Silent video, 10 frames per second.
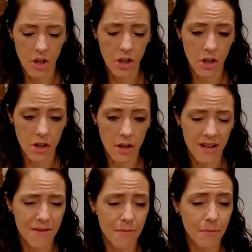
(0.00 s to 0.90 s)
good
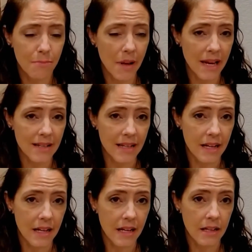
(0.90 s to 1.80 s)

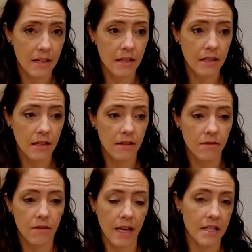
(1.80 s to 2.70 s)
basic
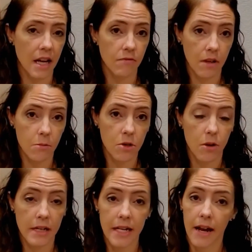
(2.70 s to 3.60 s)

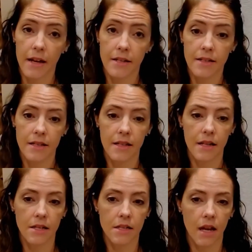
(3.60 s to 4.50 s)
anti-inflammatory diets
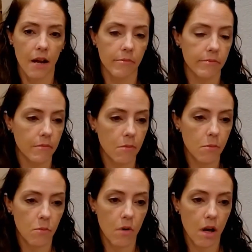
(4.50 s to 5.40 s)
that
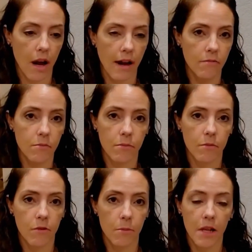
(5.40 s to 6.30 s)
I'm
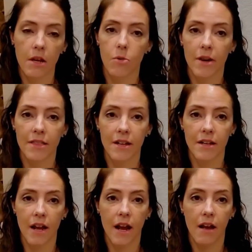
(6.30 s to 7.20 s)
familiar with
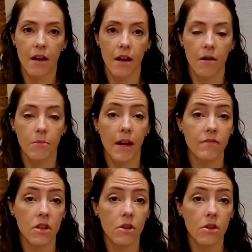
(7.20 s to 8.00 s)
and have